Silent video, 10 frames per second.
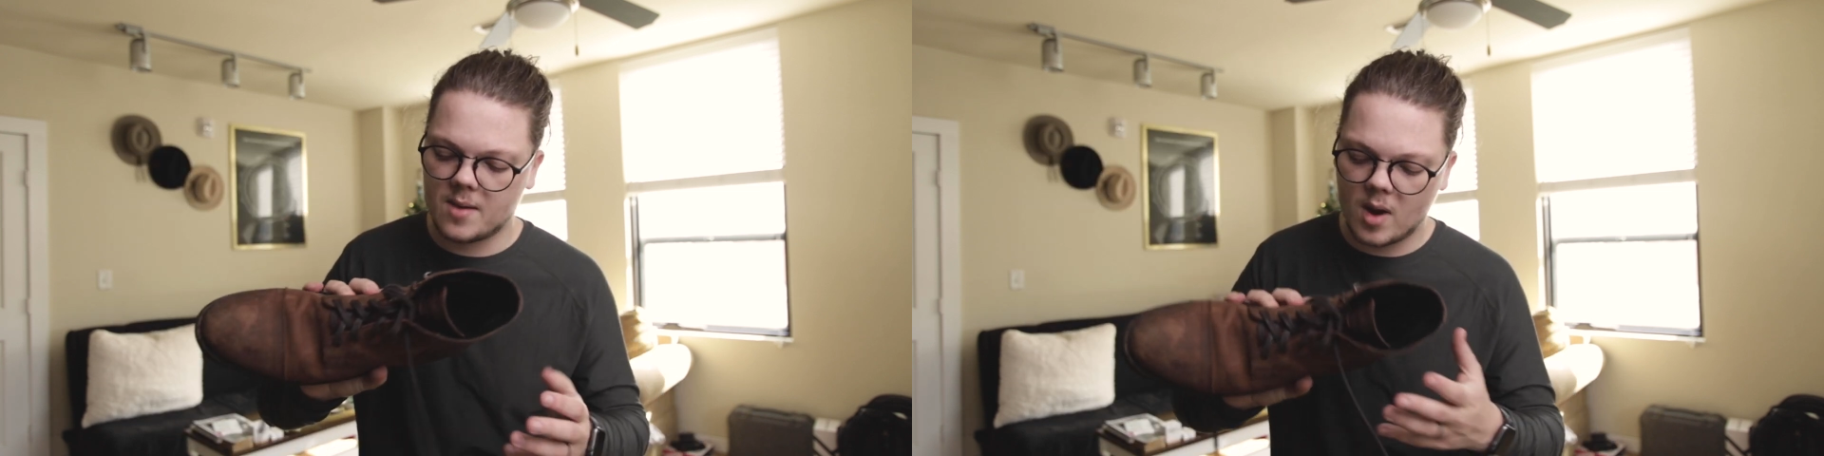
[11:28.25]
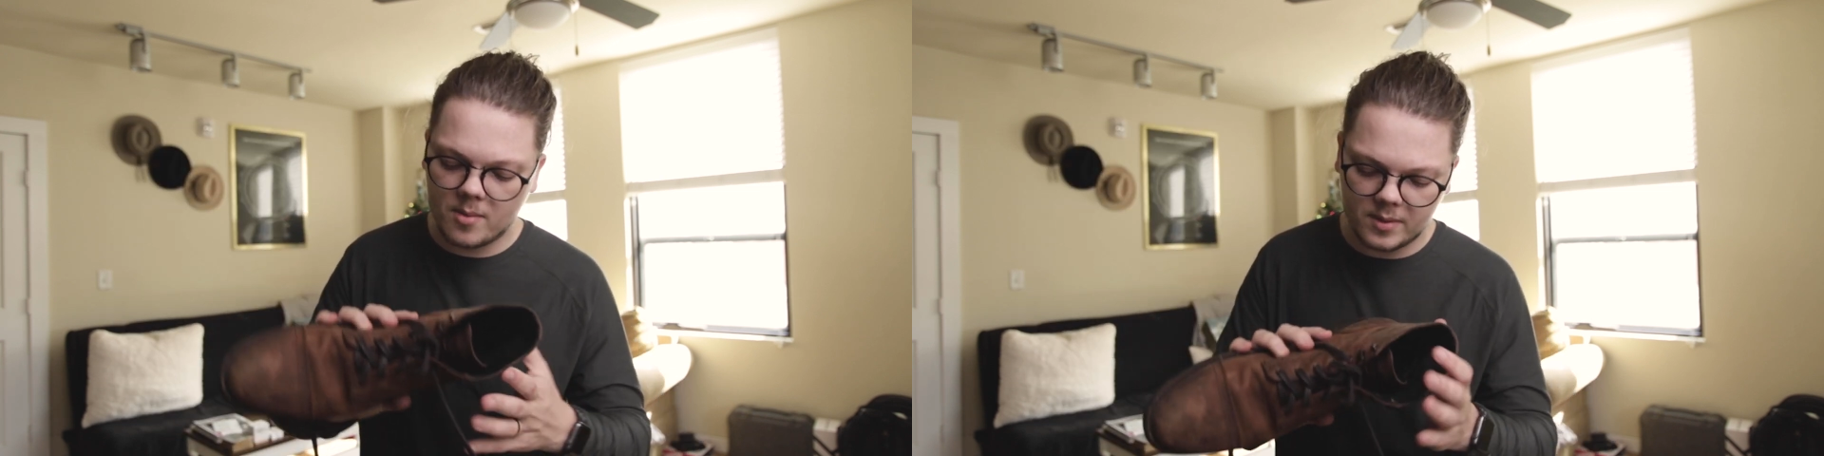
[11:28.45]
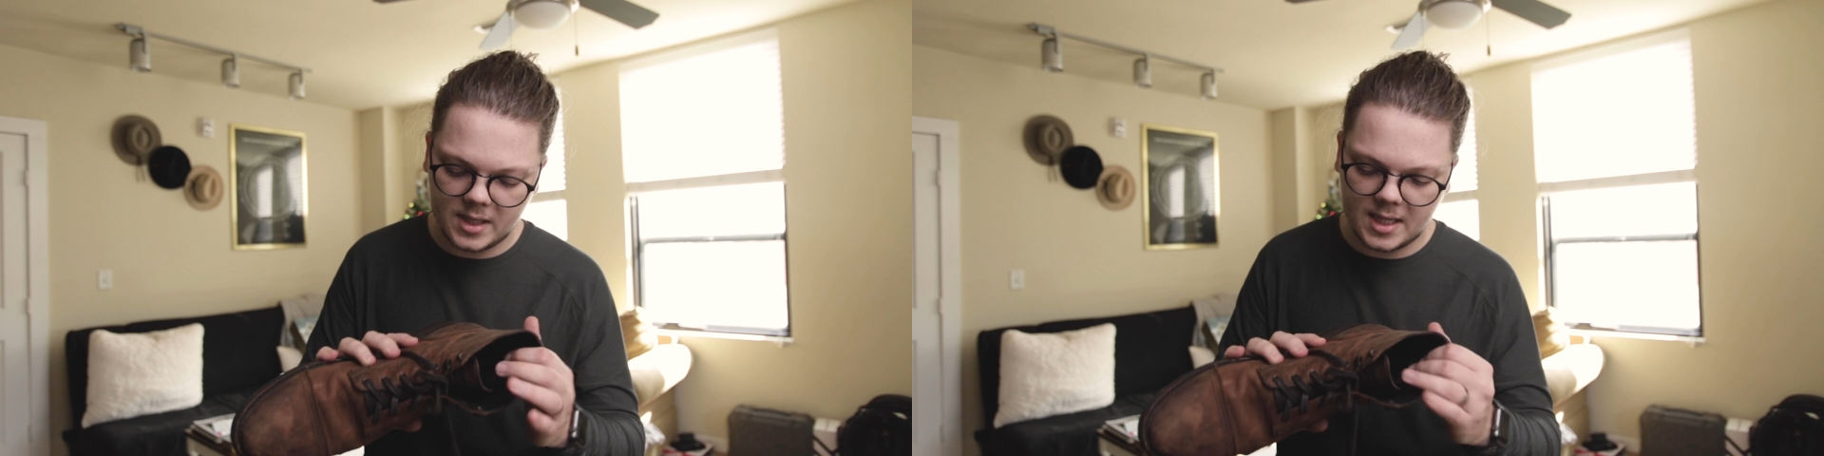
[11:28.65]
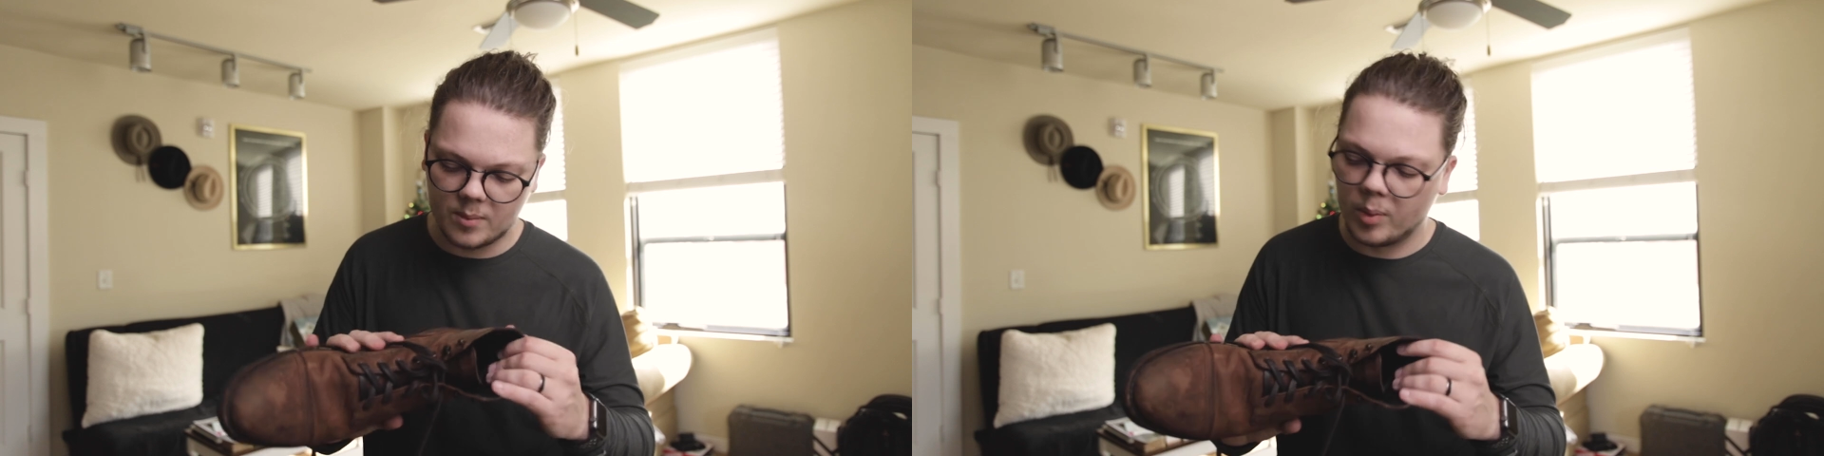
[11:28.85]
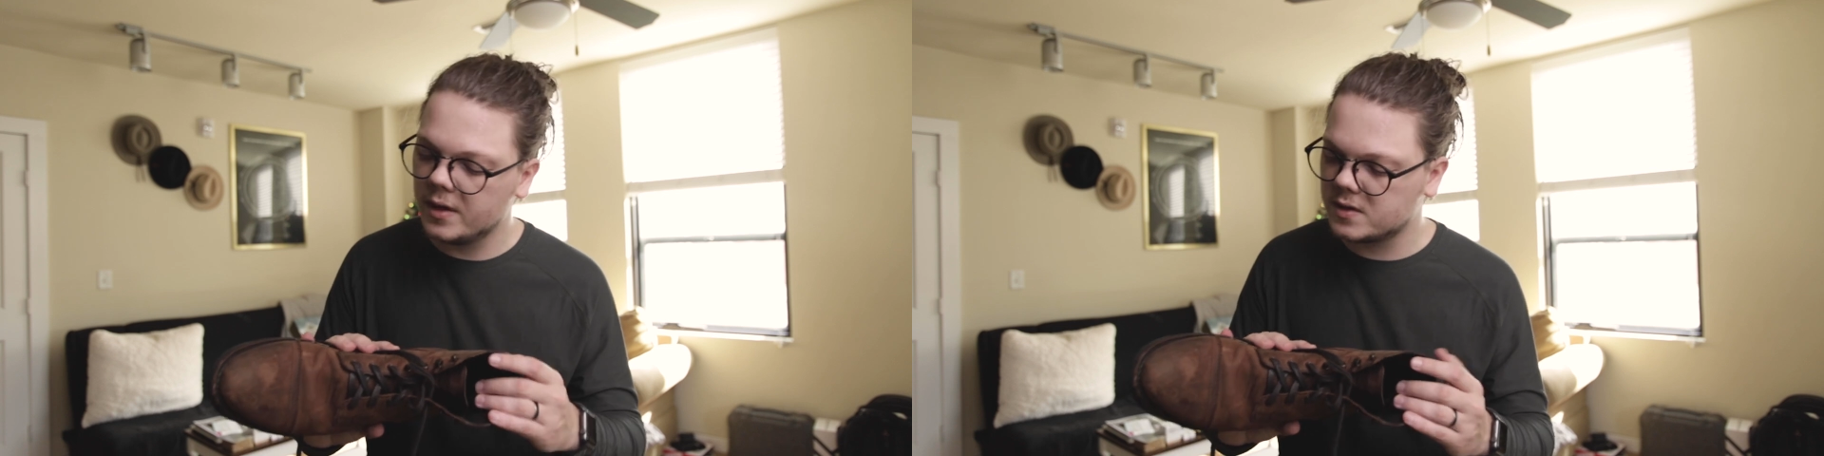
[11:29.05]
I probably need
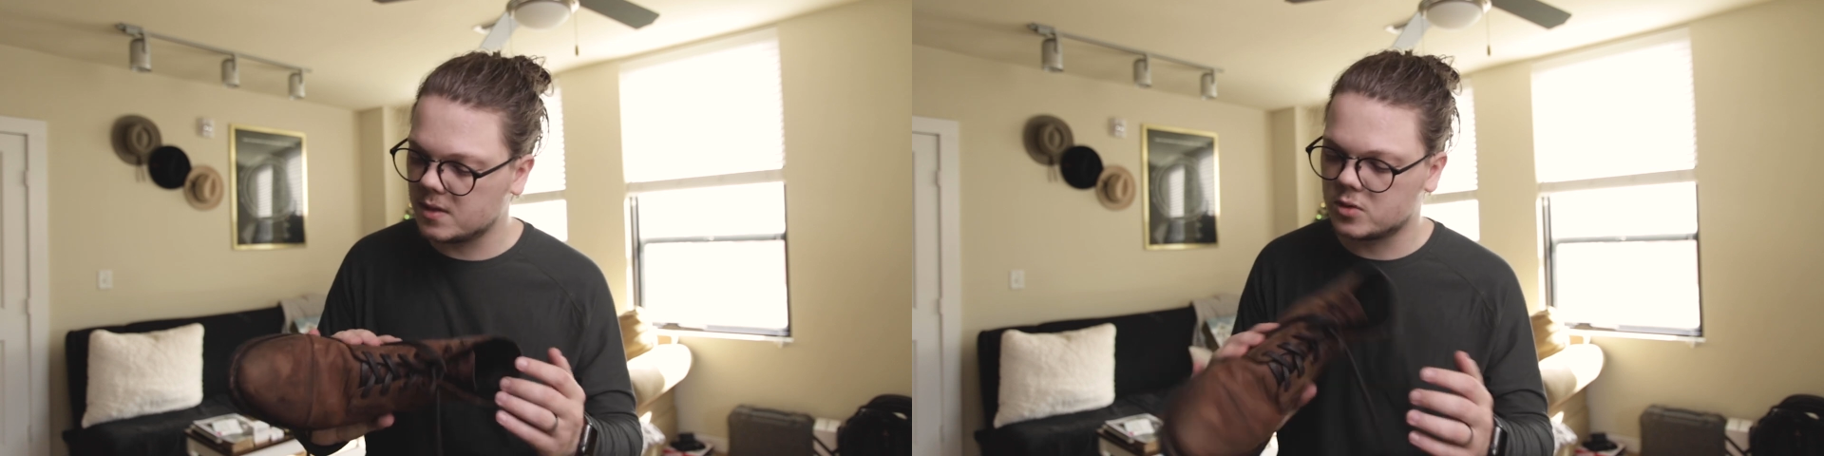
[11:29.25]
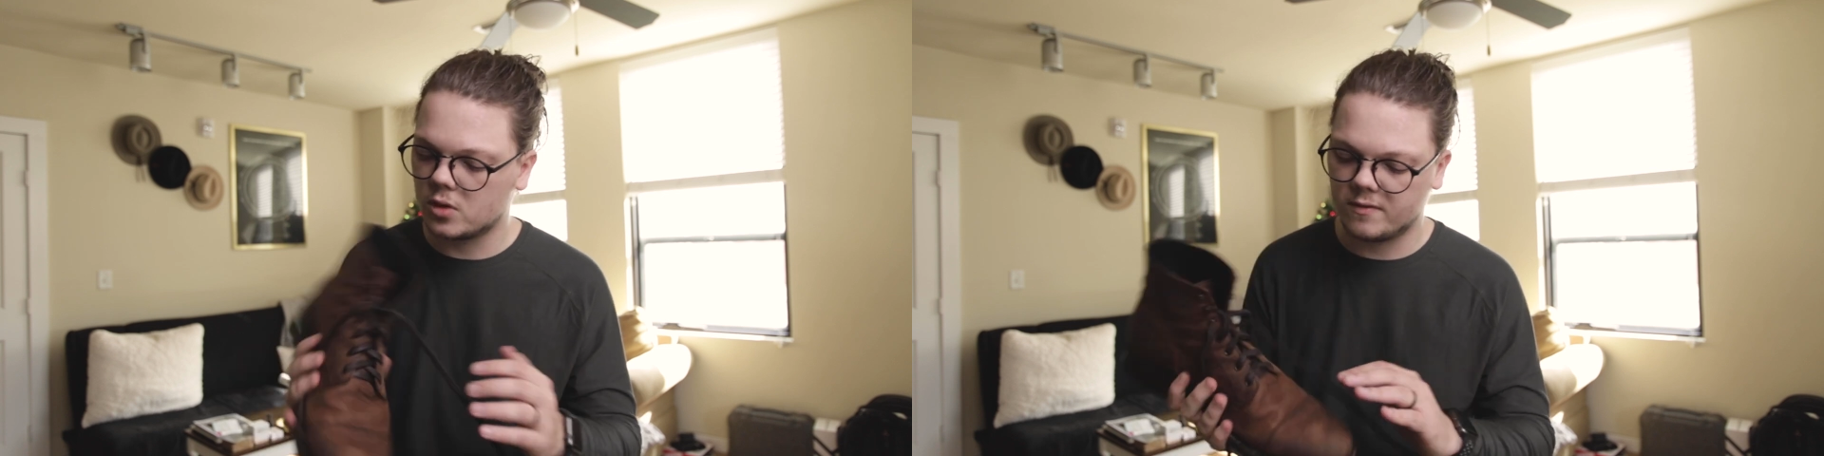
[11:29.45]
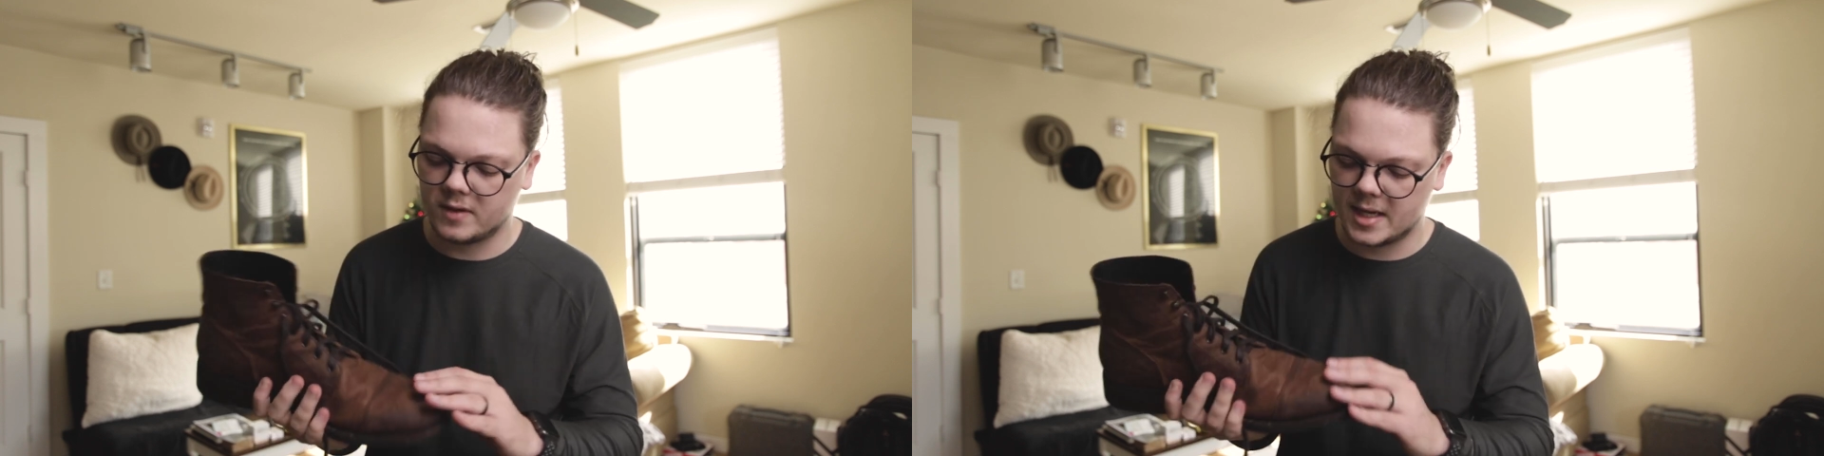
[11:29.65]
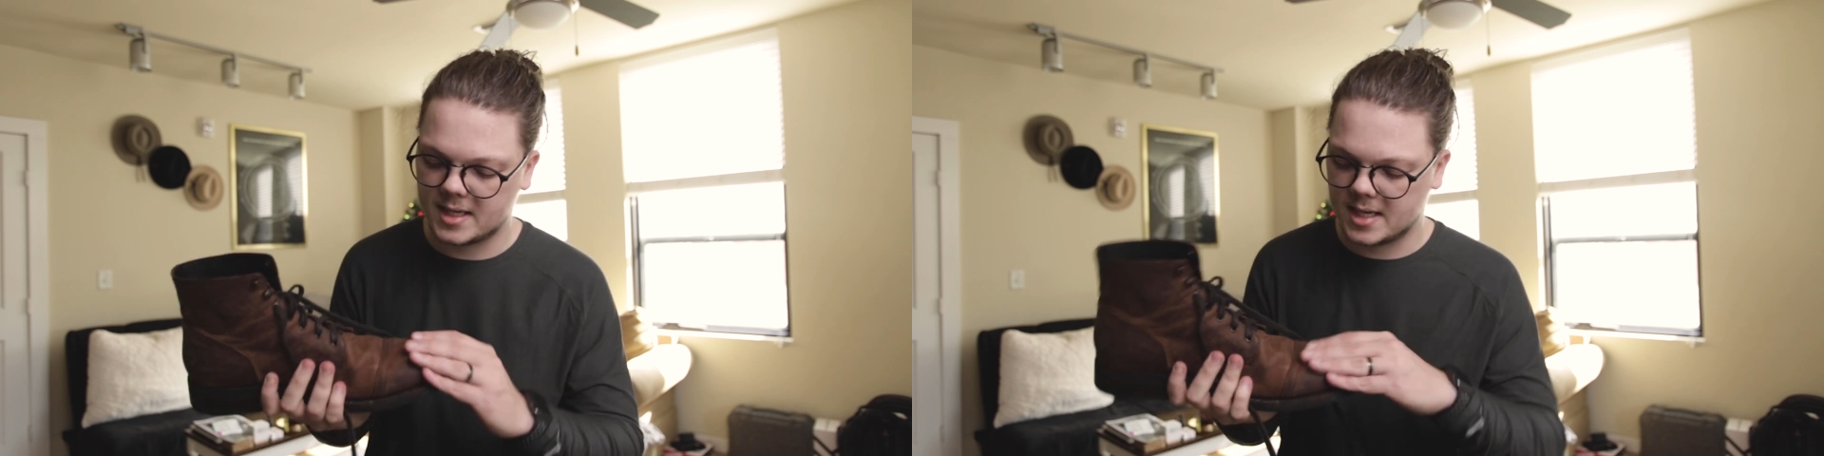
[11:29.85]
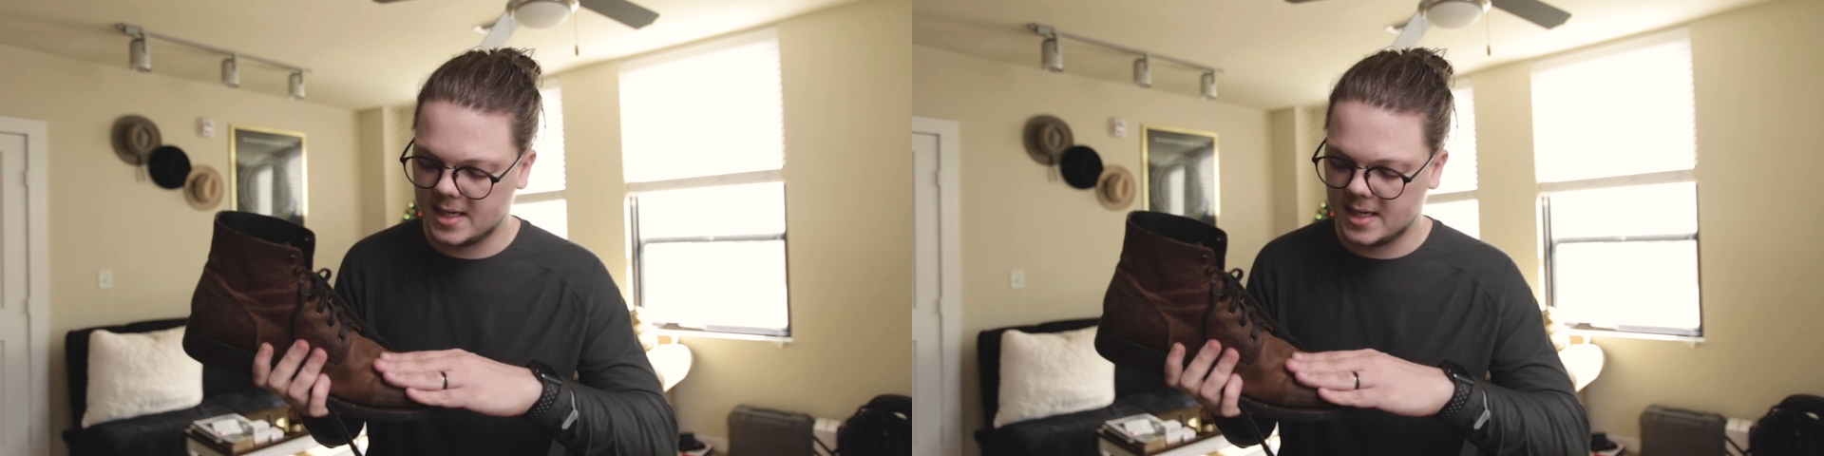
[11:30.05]
to put some sort of like